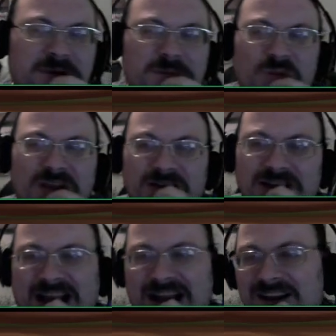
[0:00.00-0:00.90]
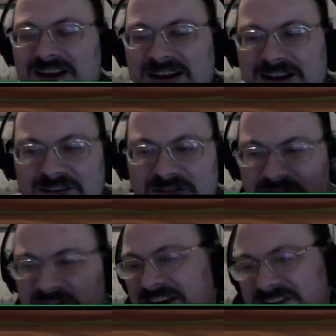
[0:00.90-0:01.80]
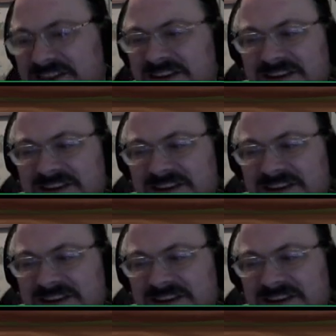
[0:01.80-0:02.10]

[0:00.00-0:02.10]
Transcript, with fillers: people that are like, fight to the